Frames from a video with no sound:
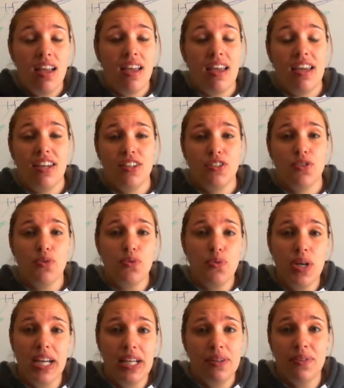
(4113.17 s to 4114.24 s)
It is
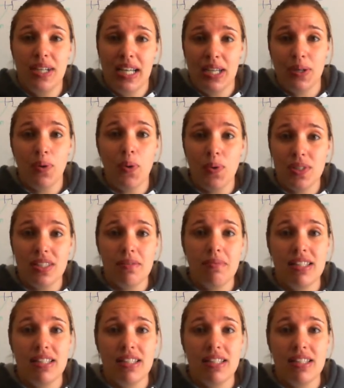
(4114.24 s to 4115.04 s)
really, really awesome.